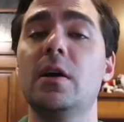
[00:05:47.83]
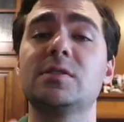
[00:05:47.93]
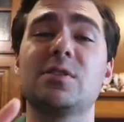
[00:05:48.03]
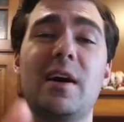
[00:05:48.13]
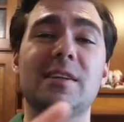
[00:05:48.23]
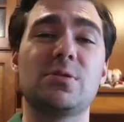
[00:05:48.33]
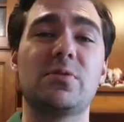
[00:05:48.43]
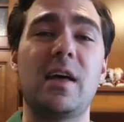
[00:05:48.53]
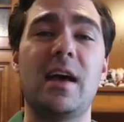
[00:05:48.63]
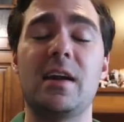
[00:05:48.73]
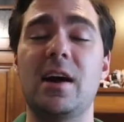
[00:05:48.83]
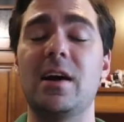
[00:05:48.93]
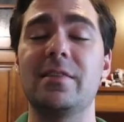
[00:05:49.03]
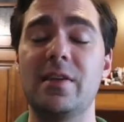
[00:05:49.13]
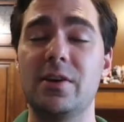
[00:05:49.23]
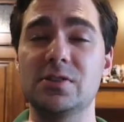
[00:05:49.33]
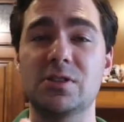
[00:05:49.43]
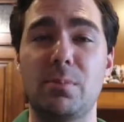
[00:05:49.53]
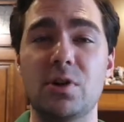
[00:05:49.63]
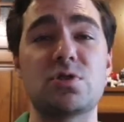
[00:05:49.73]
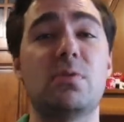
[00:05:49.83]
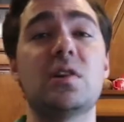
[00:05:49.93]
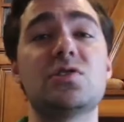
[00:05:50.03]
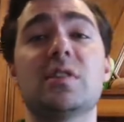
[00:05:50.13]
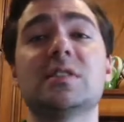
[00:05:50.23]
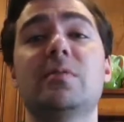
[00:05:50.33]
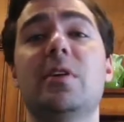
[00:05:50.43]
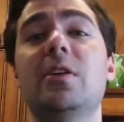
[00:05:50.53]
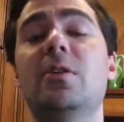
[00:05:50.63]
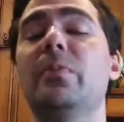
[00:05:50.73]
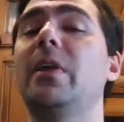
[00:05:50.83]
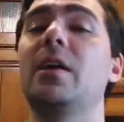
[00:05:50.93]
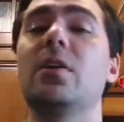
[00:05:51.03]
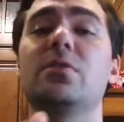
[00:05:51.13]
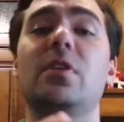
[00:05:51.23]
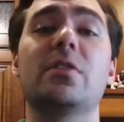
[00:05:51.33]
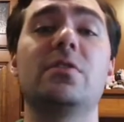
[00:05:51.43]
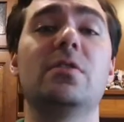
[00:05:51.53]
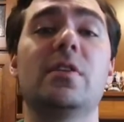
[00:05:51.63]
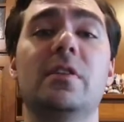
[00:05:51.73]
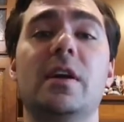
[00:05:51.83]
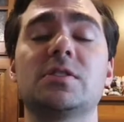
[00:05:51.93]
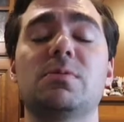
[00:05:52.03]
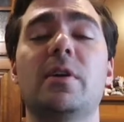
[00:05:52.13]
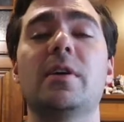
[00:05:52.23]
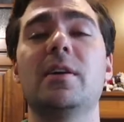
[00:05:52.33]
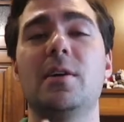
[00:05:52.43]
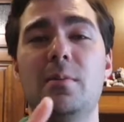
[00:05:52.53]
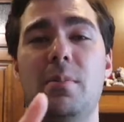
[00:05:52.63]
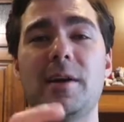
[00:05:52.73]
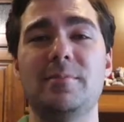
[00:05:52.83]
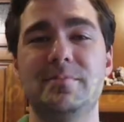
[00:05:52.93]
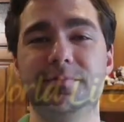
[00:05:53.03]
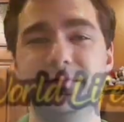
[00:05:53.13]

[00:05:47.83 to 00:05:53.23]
So guys, with that, thank you so much for watching this video, and I'll talk to you in the next one. Bye.